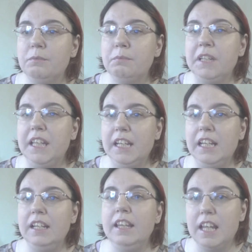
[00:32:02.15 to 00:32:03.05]

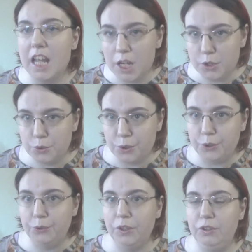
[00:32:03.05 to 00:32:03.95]
beginning, the
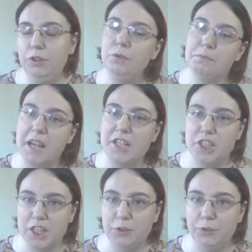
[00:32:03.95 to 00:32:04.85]
intro to my
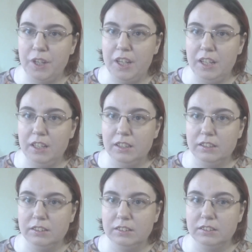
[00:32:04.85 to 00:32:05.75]
January
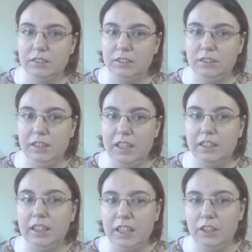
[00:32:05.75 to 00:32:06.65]

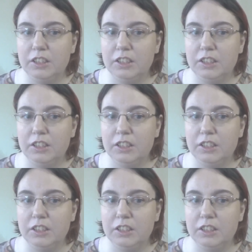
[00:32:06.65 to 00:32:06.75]
yearly